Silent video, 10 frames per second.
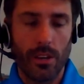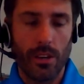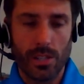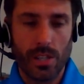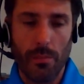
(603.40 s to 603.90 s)
you're
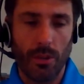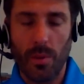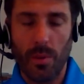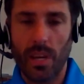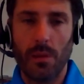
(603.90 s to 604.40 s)
just able to
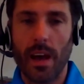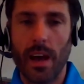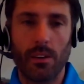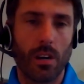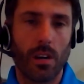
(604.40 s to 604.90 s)

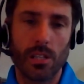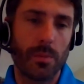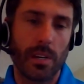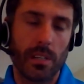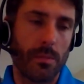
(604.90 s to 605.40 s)
piggyback on our
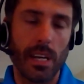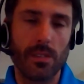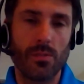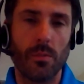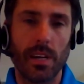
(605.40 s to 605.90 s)
experience. I mean,
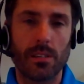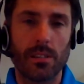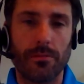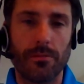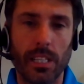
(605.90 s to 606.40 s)
that's what makes
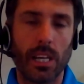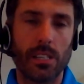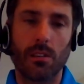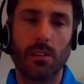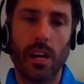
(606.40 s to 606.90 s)
a
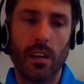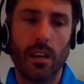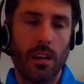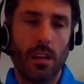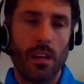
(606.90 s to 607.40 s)
franchise great,
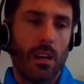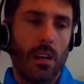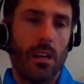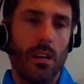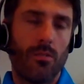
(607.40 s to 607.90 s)

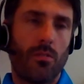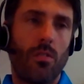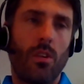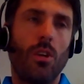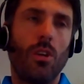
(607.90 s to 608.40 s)

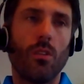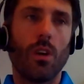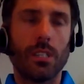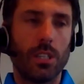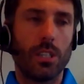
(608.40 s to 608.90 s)
is
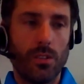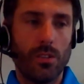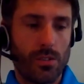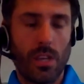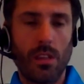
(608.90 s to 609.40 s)

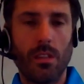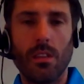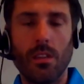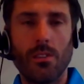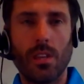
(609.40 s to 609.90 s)
you see
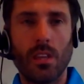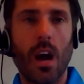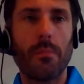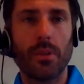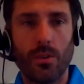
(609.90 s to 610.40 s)
the
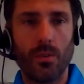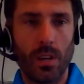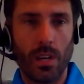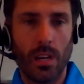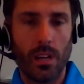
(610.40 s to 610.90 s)

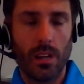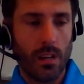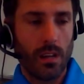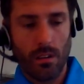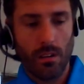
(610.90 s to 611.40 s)
opportunity.
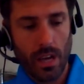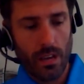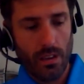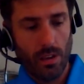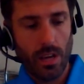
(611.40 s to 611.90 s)
Okay,
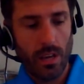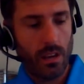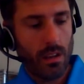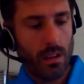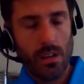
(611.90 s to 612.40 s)
you'll
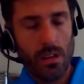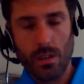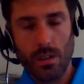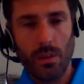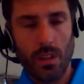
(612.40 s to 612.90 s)
hit
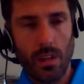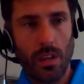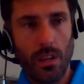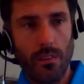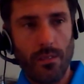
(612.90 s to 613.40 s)
some of
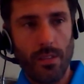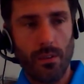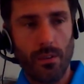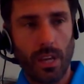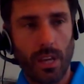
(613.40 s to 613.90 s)
the
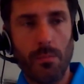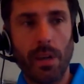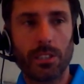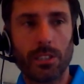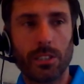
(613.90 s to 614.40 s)
key
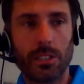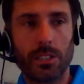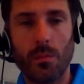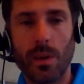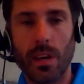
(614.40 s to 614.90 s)
metrics
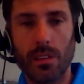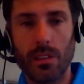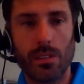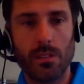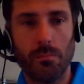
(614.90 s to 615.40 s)
that really make
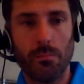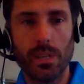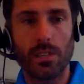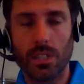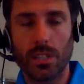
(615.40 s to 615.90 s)
this
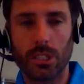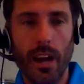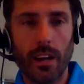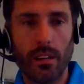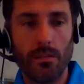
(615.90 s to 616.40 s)
business
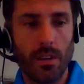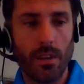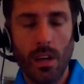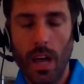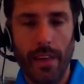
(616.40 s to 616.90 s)
attractive,
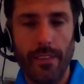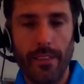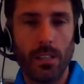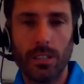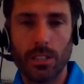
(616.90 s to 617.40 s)
and
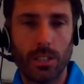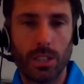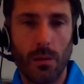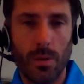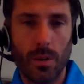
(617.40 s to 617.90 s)
then you just
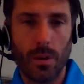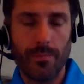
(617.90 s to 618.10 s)
jump.